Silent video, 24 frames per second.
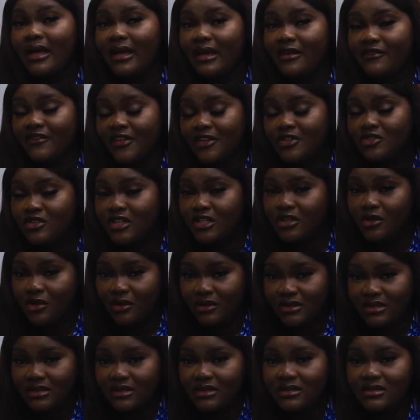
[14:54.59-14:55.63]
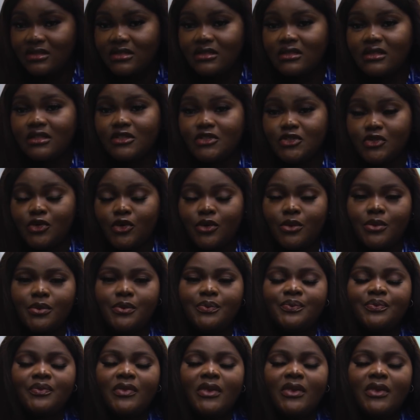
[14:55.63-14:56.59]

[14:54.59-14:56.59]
I eventually got it, the job.